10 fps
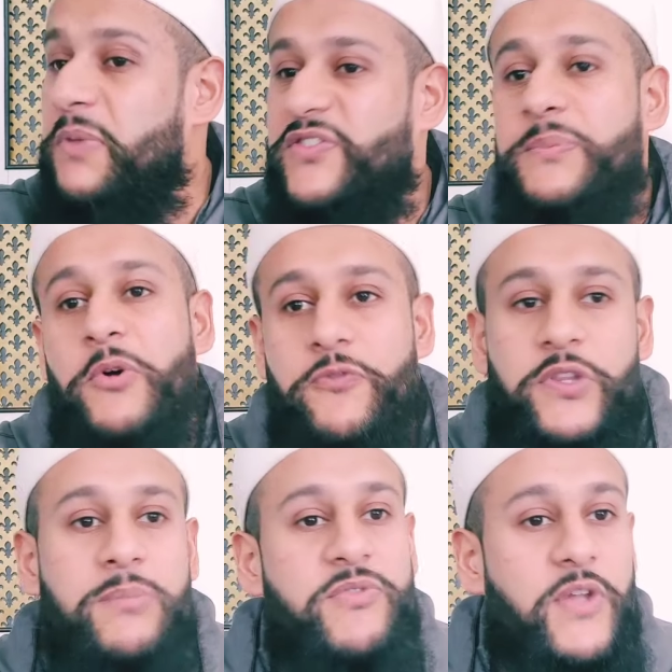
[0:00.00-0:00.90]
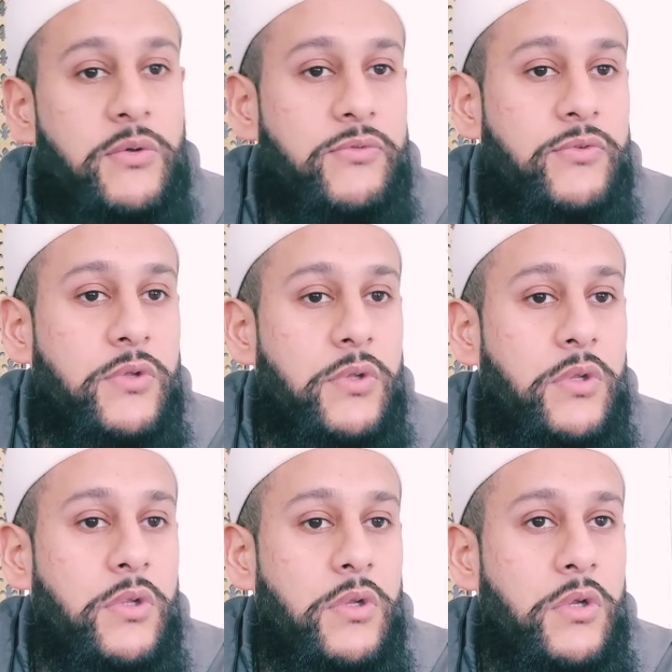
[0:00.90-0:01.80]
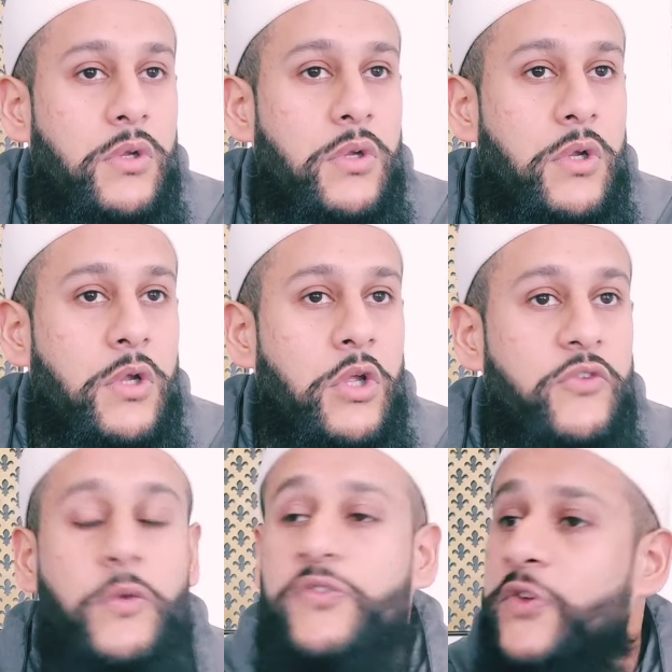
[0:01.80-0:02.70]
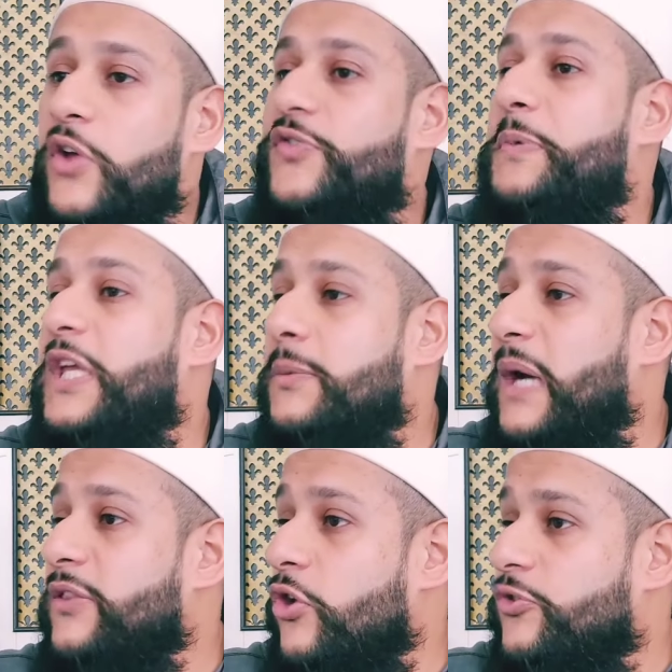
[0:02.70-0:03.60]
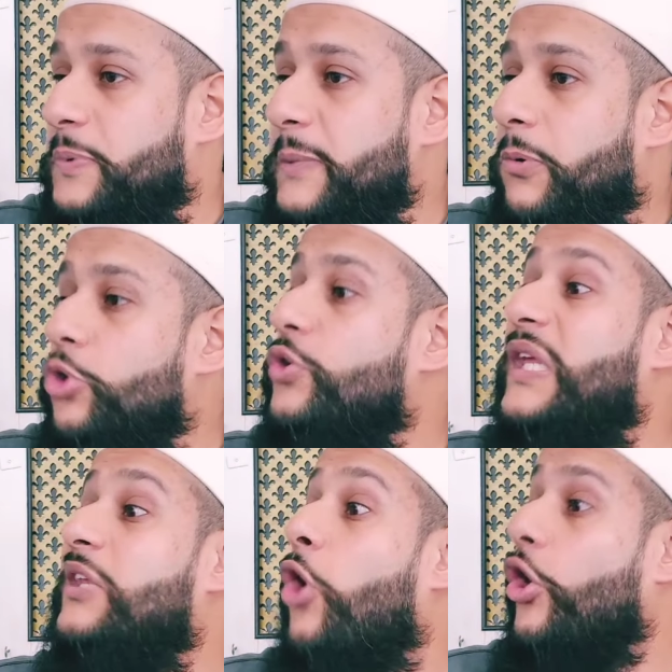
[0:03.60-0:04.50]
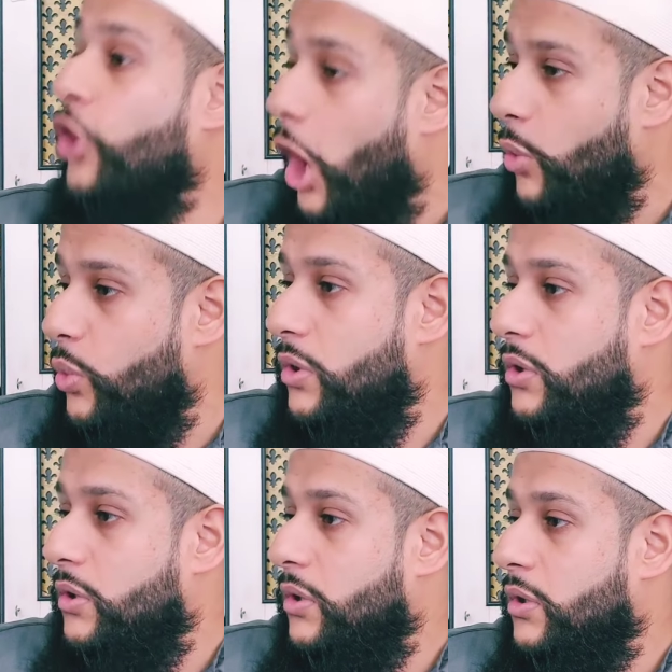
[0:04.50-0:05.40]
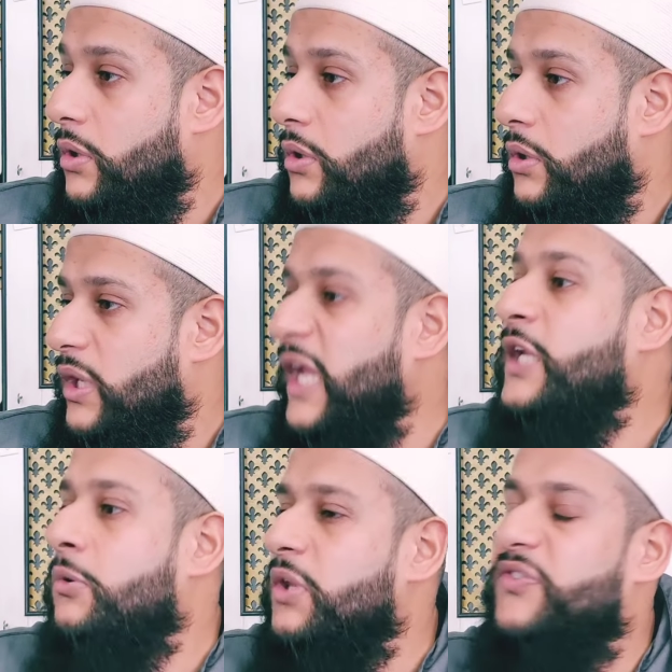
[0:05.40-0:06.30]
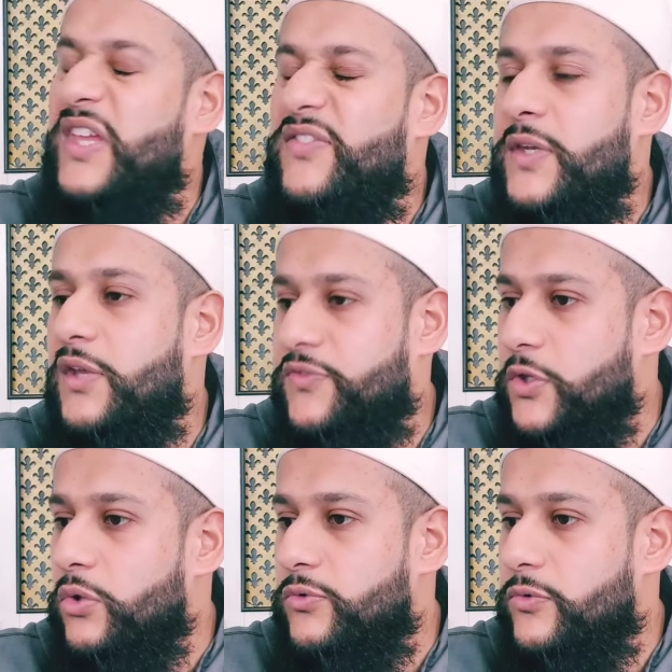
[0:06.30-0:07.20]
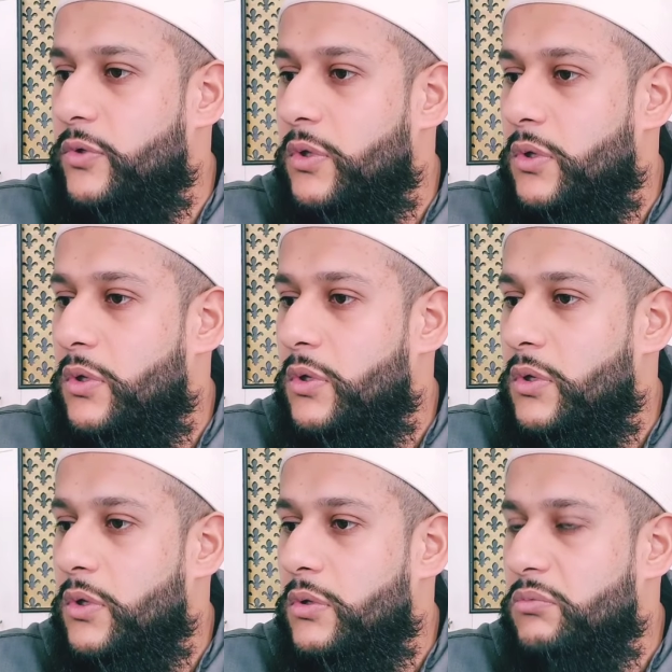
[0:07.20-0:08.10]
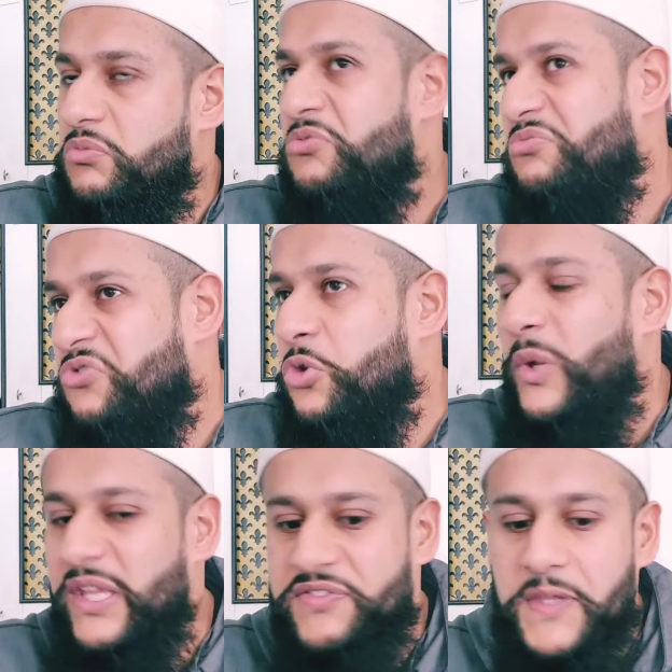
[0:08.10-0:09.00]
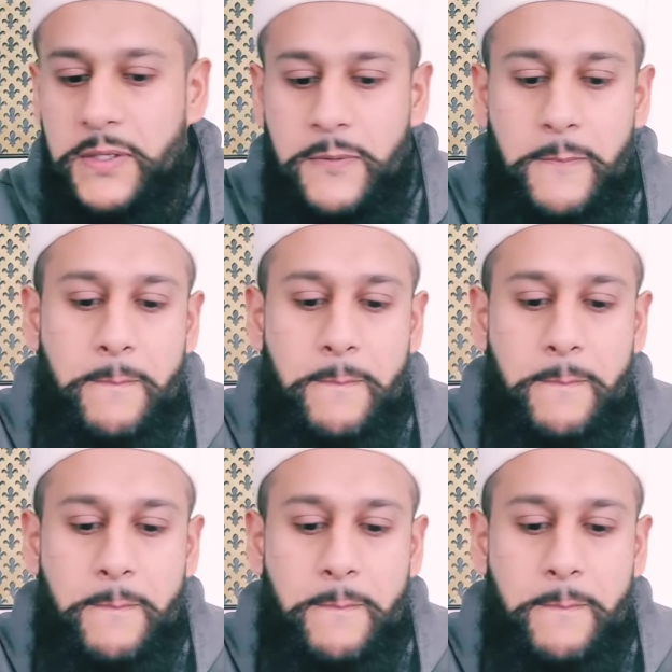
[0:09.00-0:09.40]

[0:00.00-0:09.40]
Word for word: permissible for themselves. So it's not speaking about those people who did not know. Ignorance is an excuse to an extent.